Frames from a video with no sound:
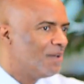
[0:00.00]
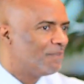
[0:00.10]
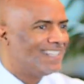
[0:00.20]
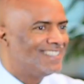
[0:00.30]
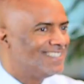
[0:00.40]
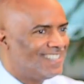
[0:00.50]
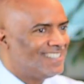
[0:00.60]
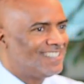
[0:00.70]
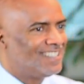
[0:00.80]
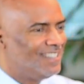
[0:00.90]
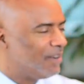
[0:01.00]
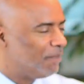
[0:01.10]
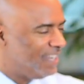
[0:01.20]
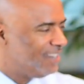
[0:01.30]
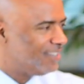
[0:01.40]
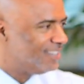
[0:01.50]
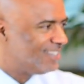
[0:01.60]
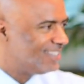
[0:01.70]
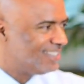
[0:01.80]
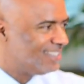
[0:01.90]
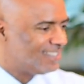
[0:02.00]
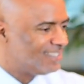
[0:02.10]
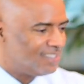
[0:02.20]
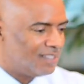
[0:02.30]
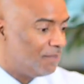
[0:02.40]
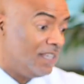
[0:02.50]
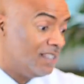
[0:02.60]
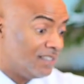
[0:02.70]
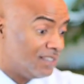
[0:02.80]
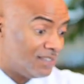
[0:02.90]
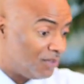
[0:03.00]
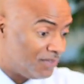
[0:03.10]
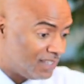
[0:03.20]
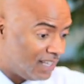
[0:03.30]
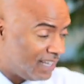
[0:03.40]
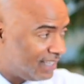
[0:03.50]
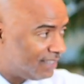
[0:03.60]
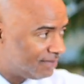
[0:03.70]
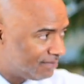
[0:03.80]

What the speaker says: But just your appearance is just, to me, it's just over the line.